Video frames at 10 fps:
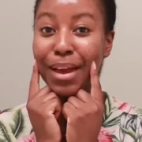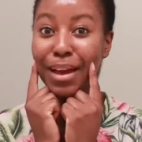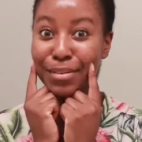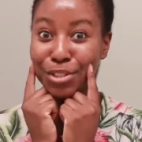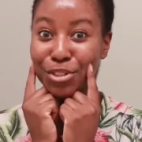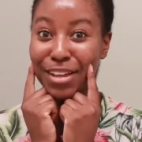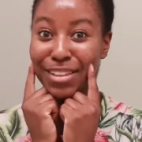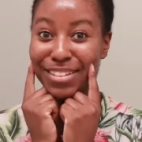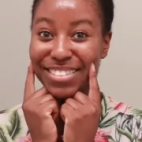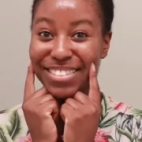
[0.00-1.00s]
I have to try
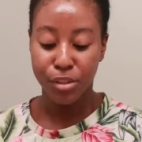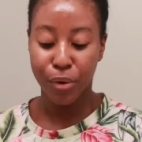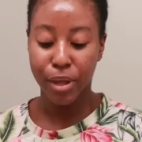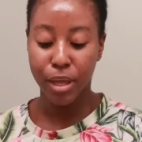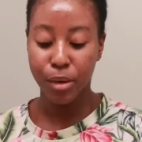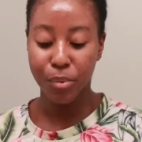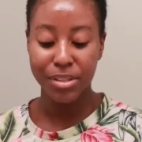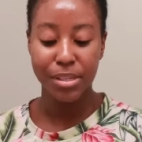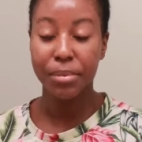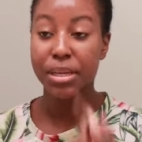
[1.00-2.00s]
this. So going in with
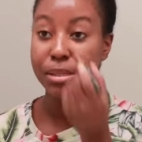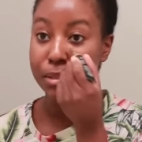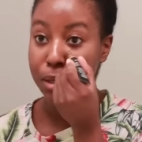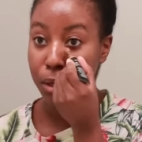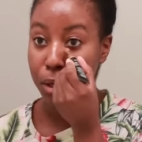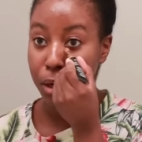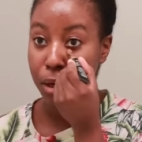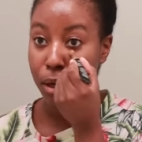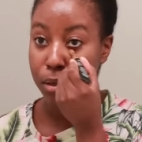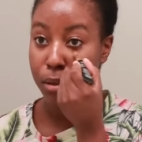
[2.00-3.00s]
some concealer
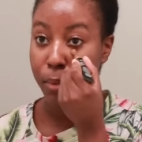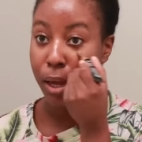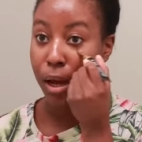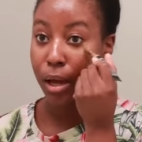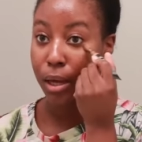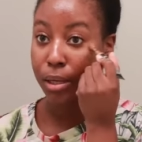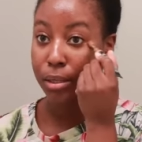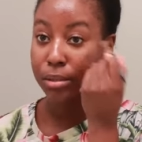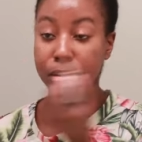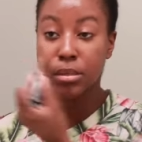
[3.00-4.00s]
under my
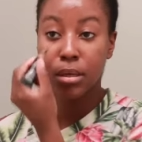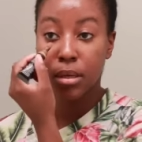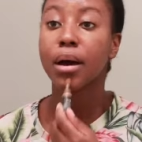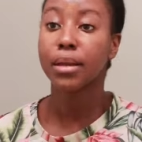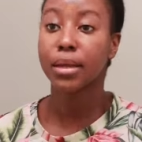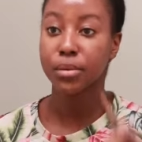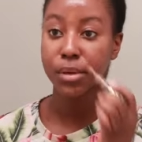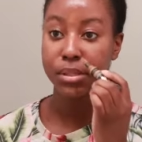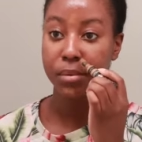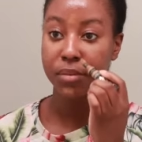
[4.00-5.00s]
eyes, highlight the
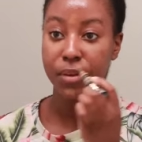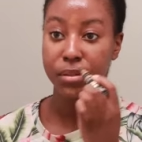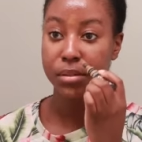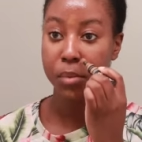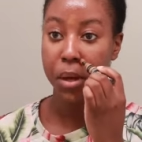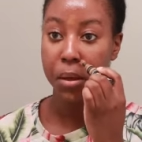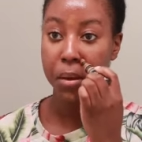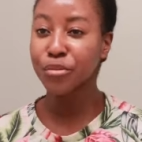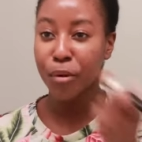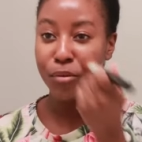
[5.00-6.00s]
rest of my face as well. You're
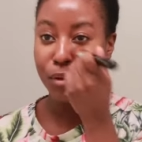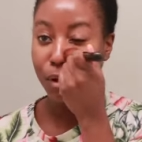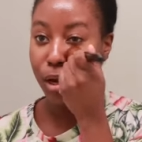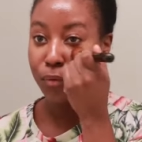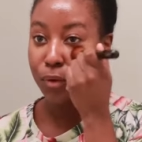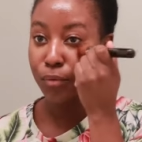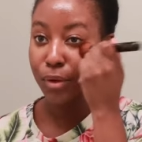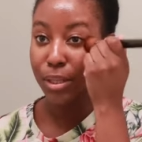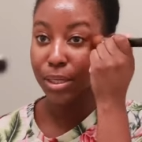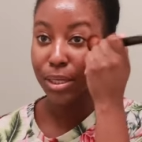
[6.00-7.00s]
supposed to not even
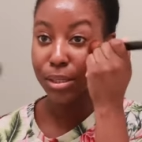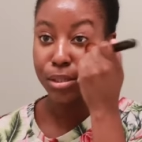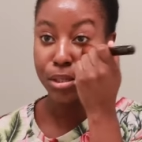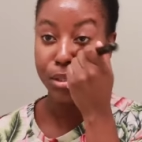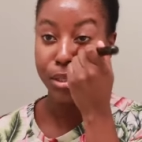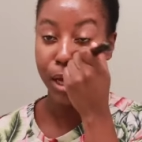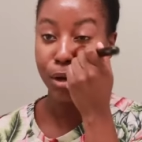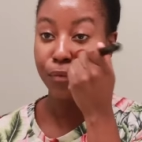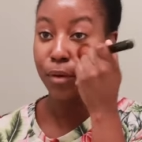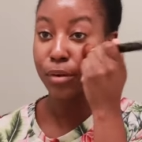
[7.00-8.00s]
really need to set your
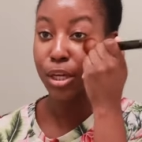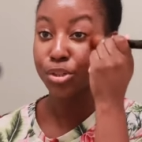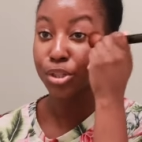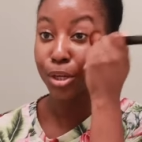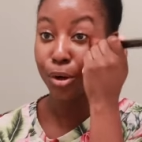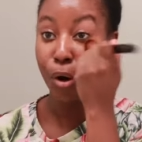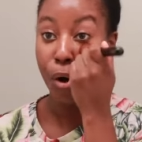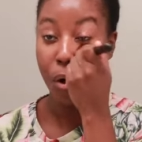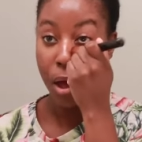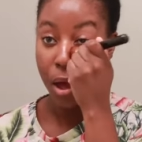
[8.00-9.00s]
foundation at
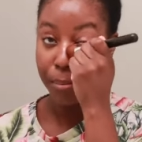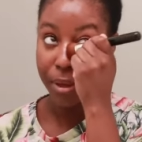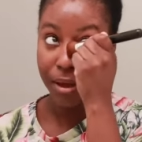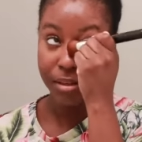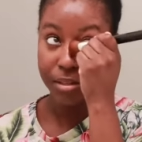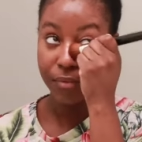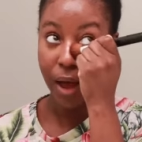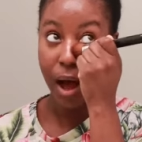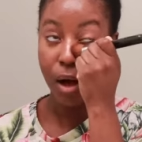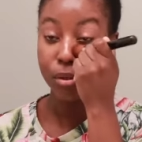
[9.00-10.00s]
all because of
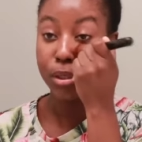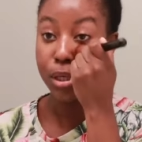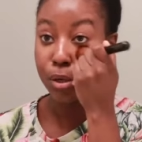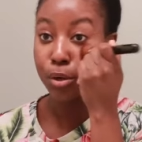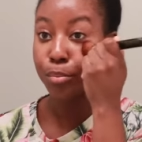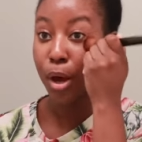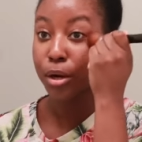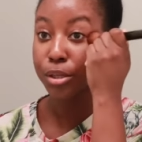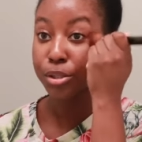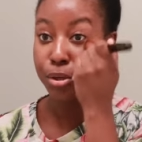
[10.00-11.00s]
how little
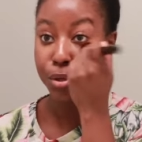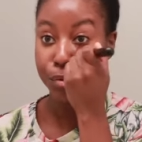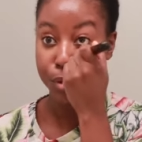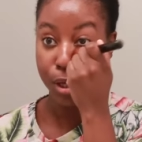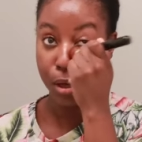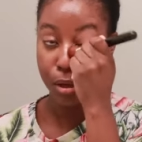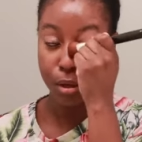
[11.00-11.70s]
product you're using.